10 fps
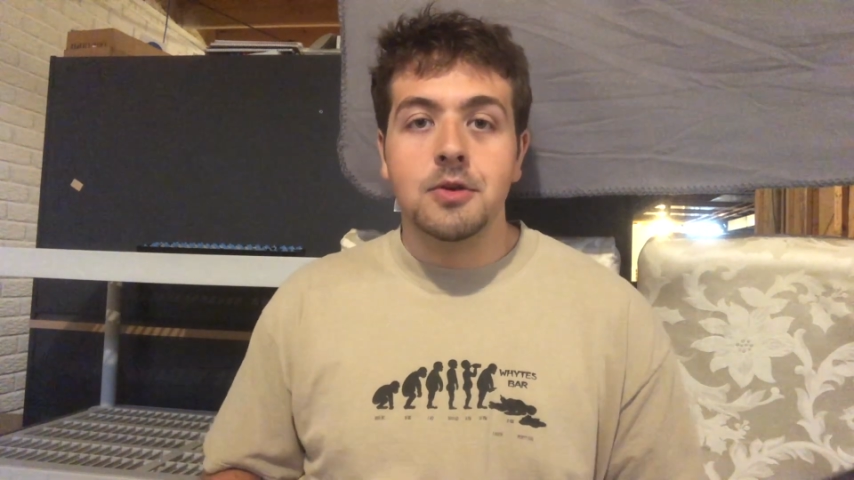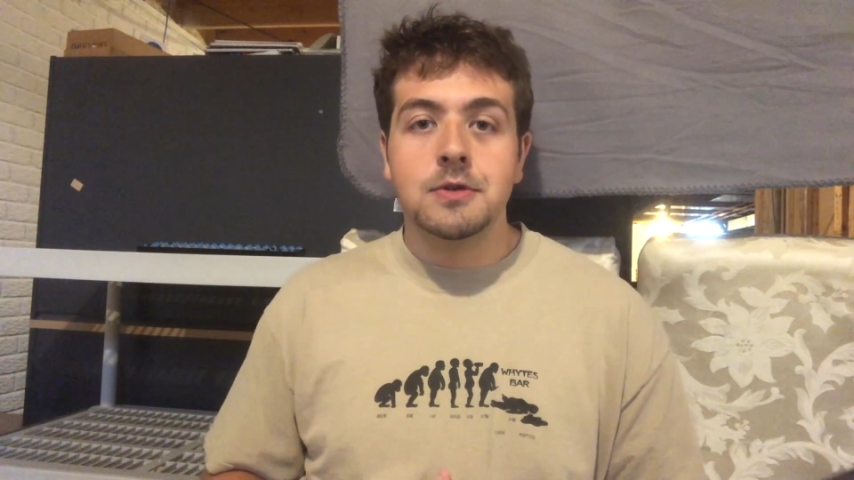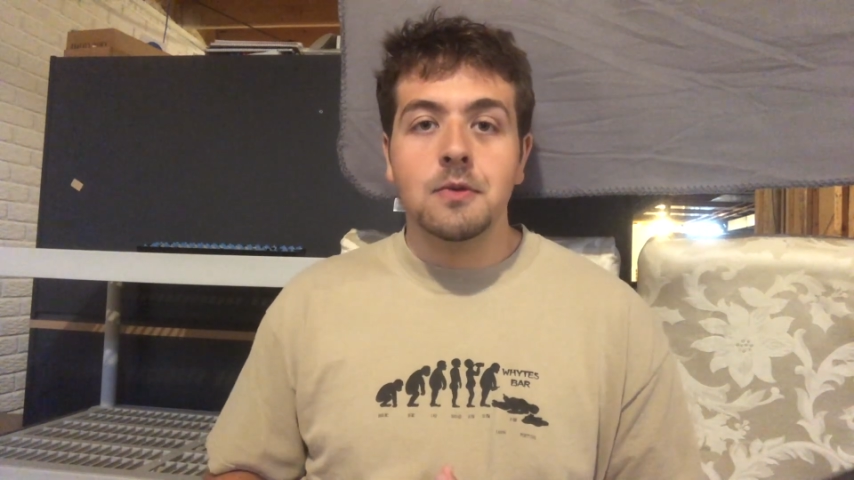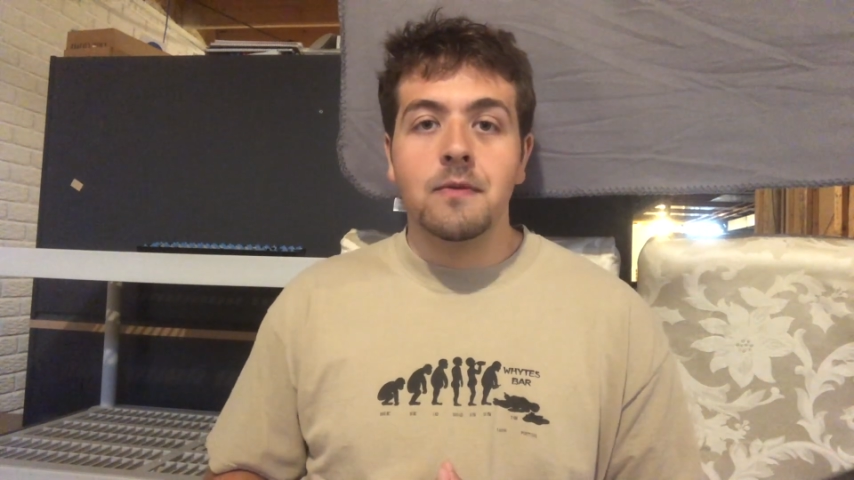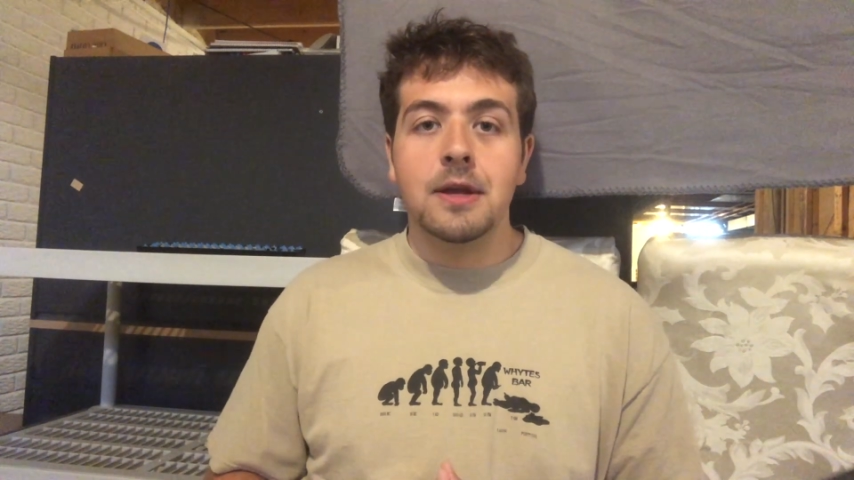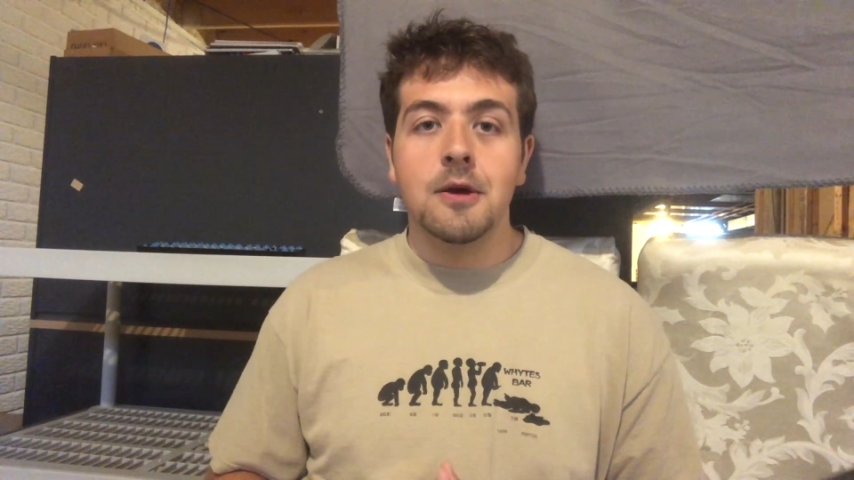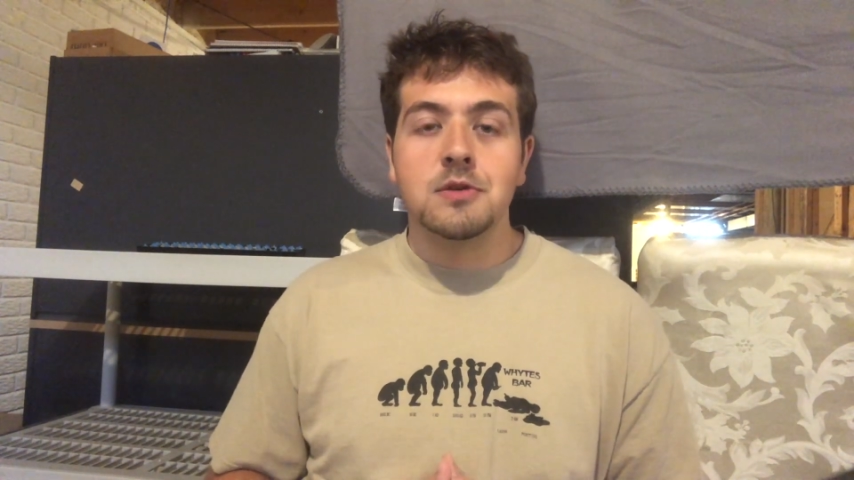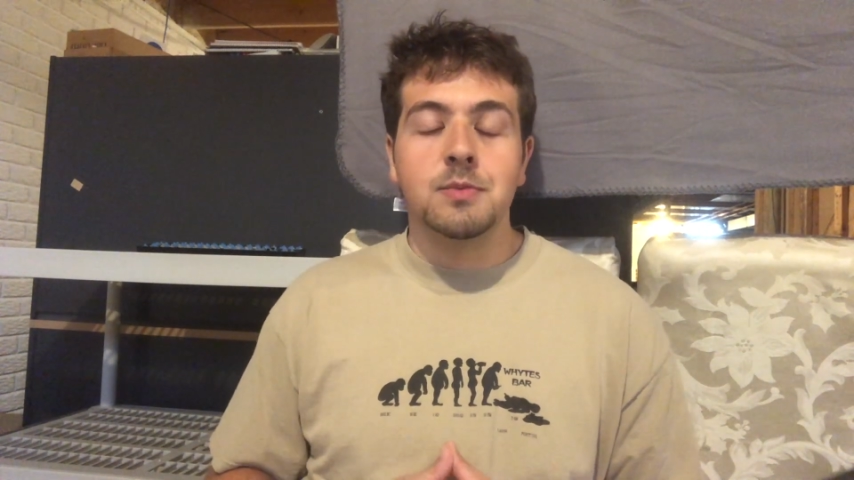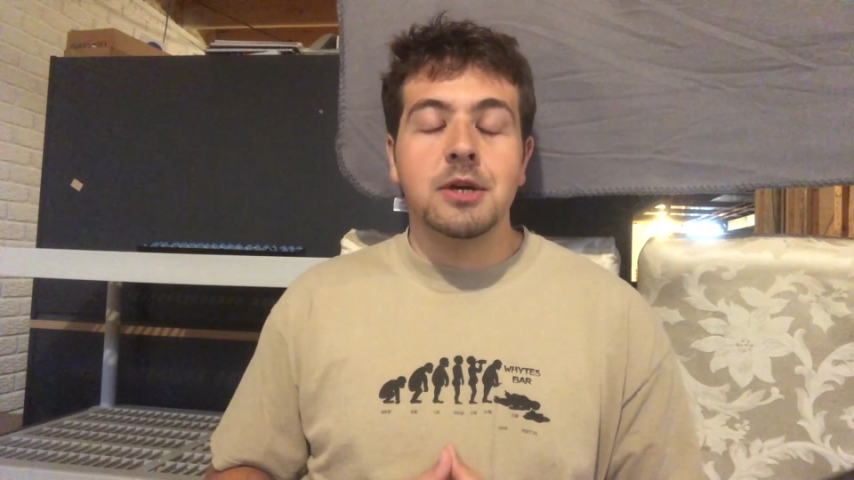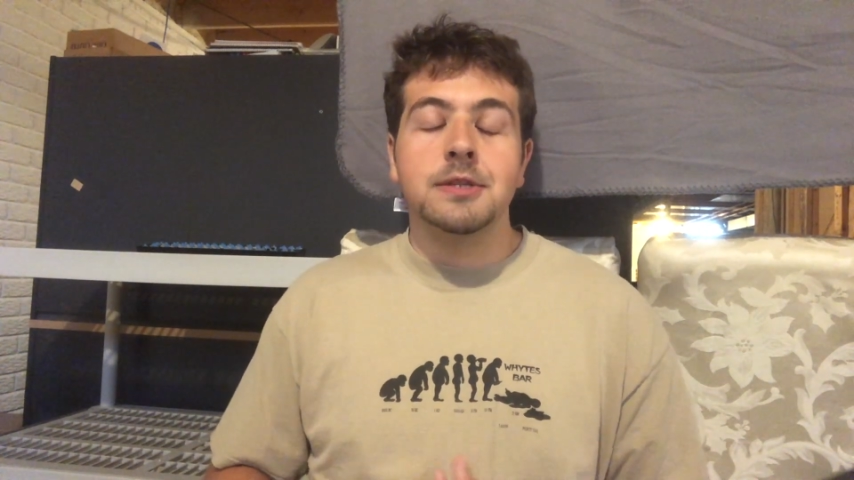YouTube
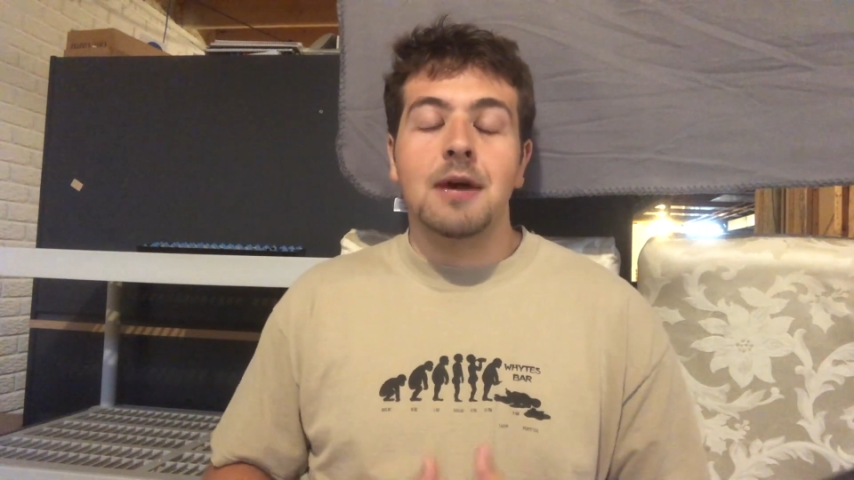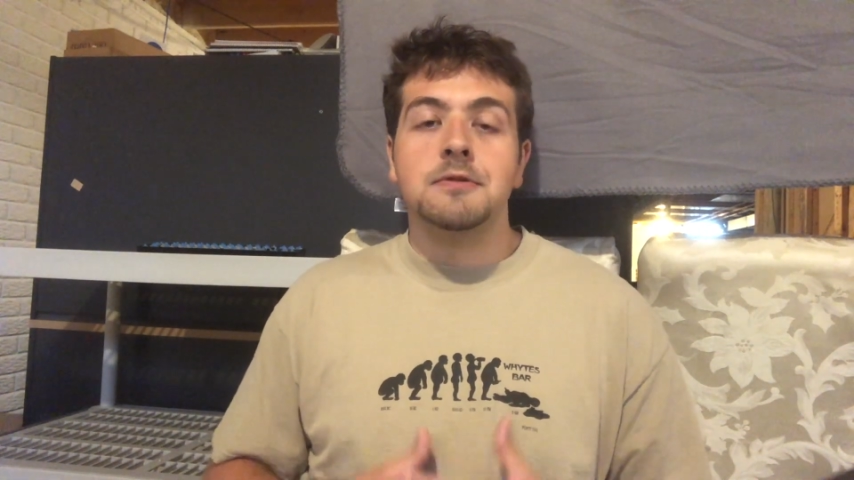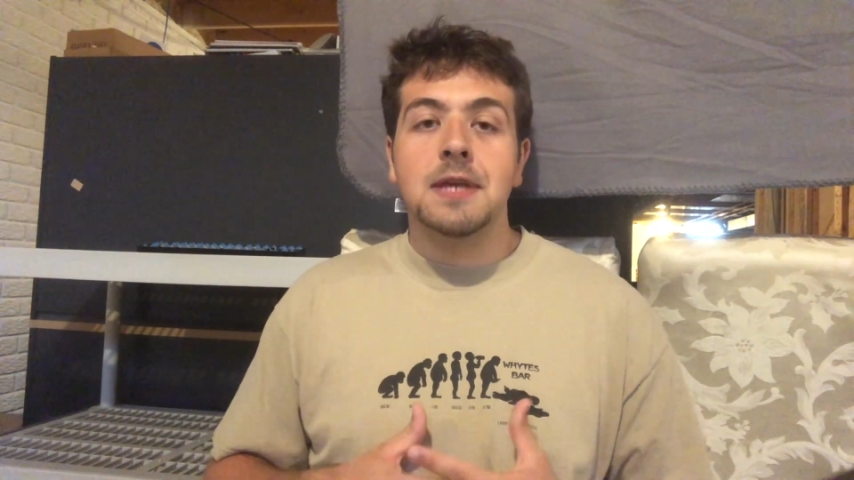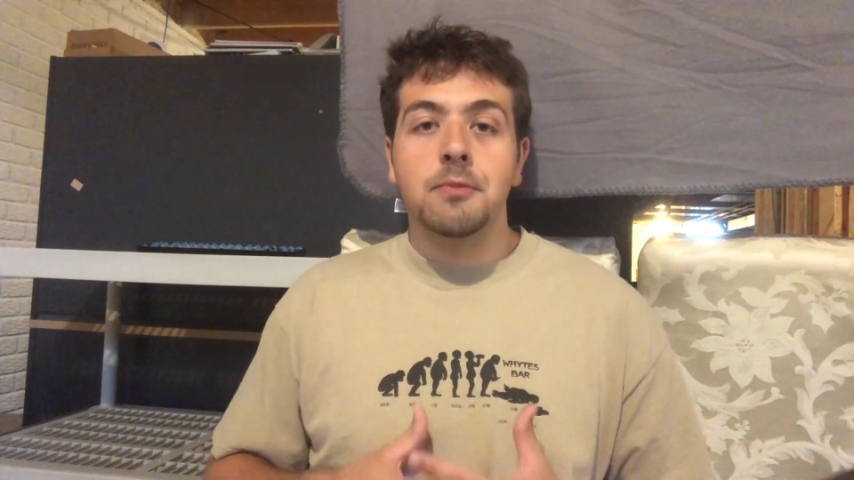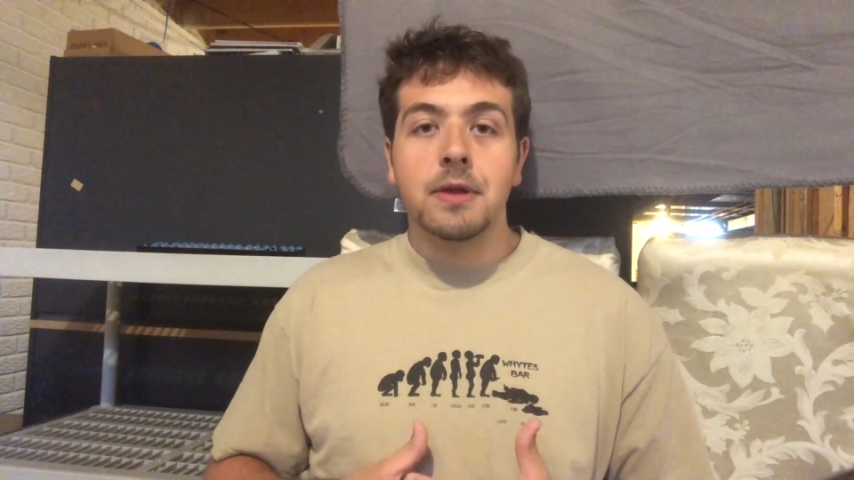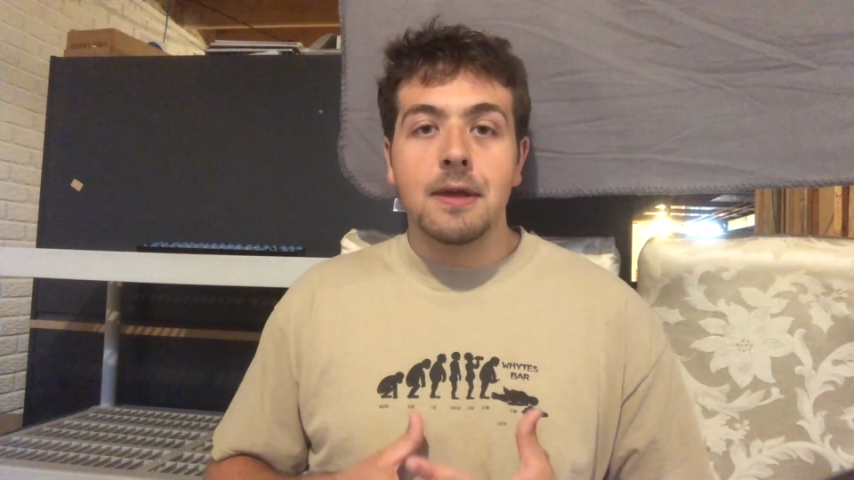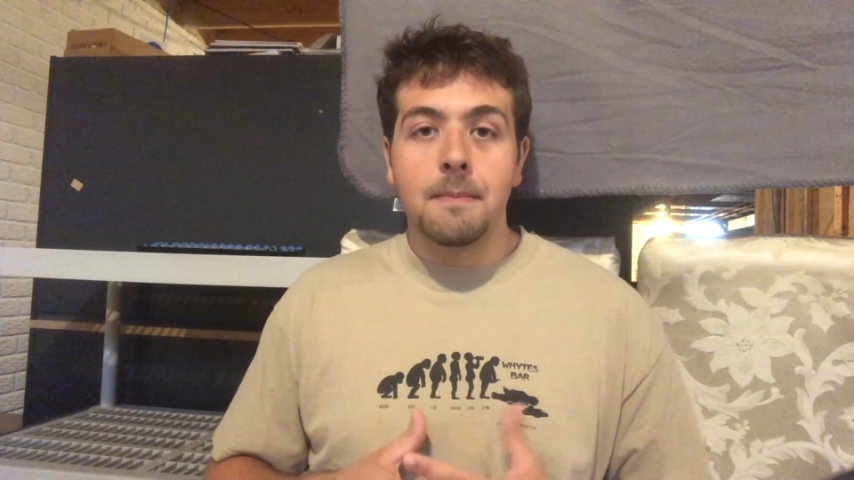videos because I was able to get